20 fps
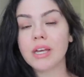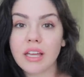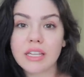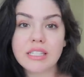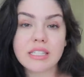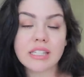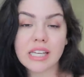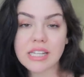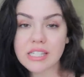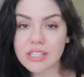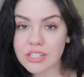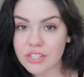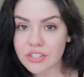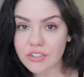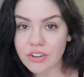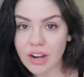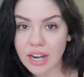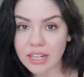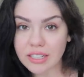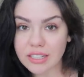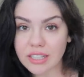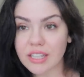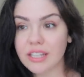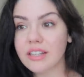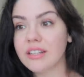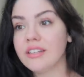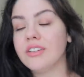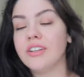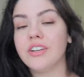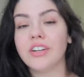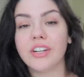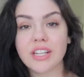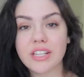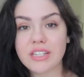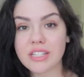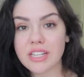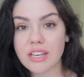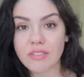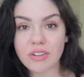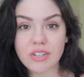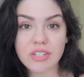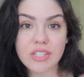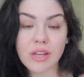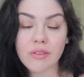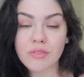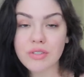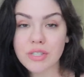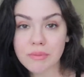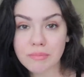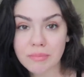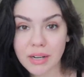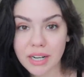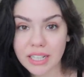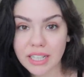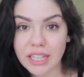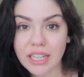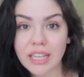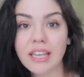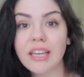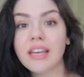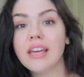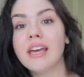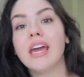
It's less distracting. You're gonna save yourself some money